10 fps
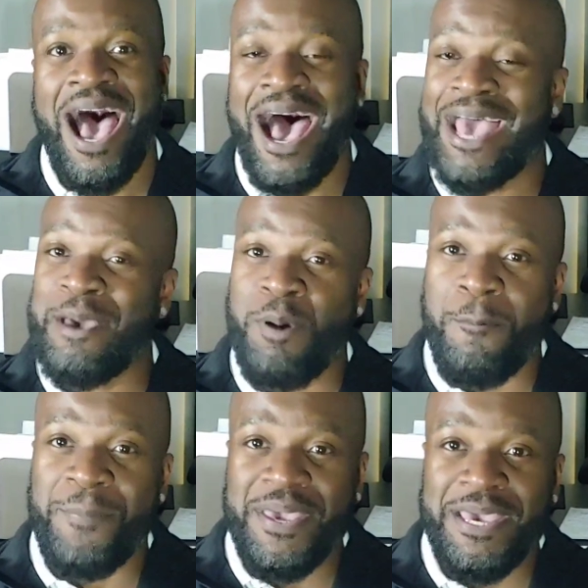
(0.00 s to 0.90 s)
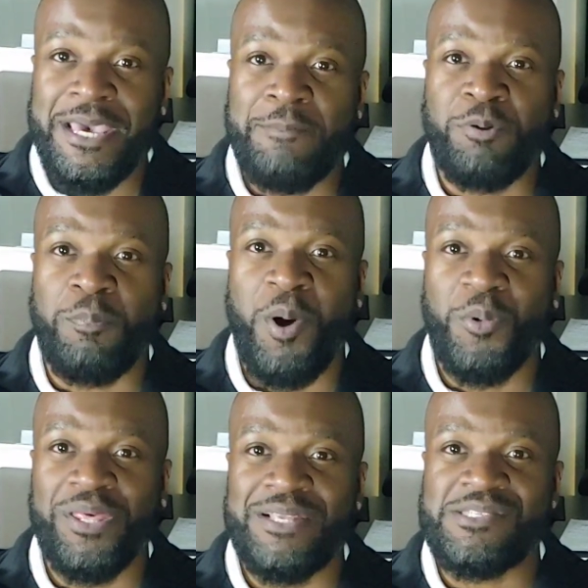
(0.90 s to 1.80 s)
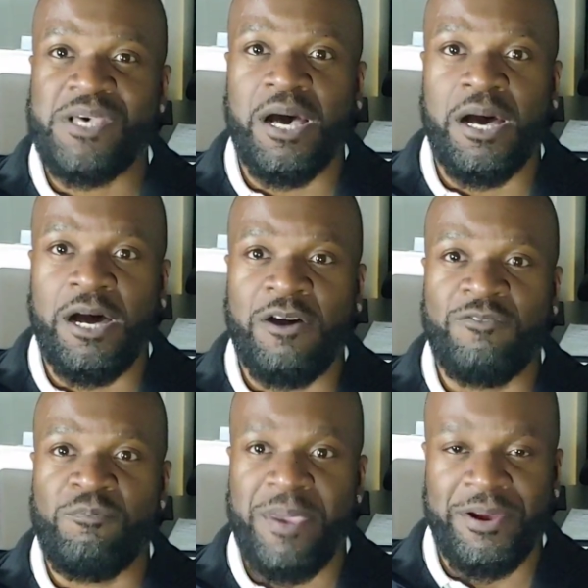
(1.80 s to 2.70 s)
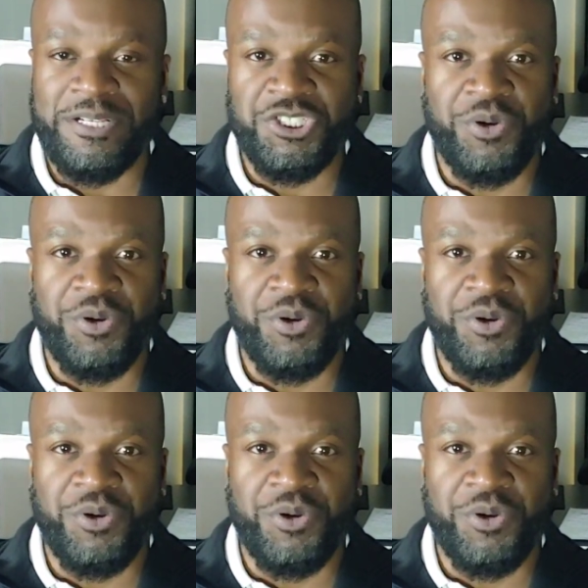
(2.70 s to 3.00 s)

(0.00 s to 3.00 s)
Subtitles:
I am a big proponent of marriage.